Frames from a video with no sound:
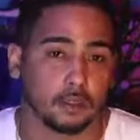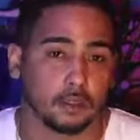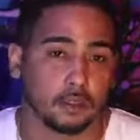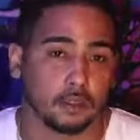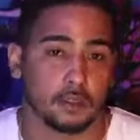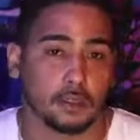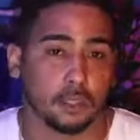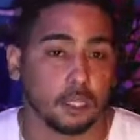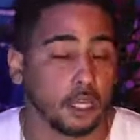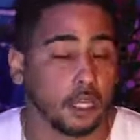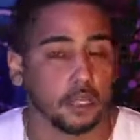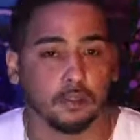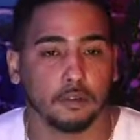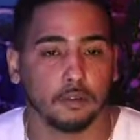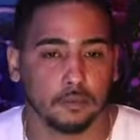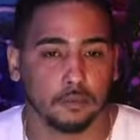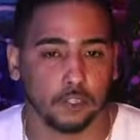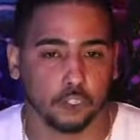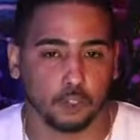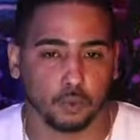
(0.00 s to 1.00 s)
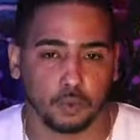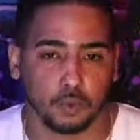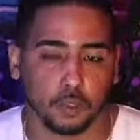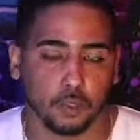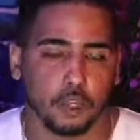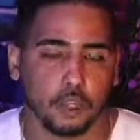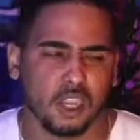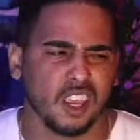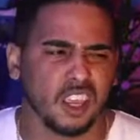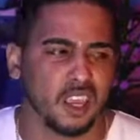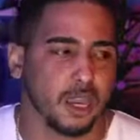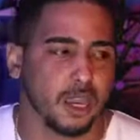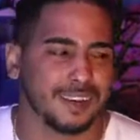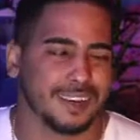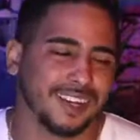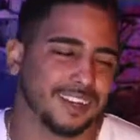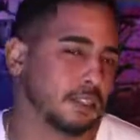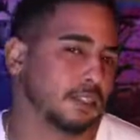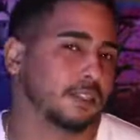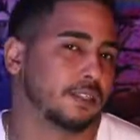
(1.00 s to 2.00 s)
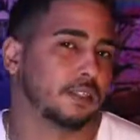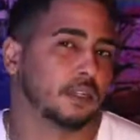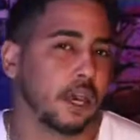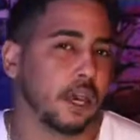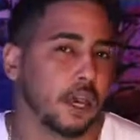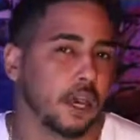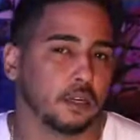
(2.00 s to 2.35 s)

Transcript: the individual, and that's sad.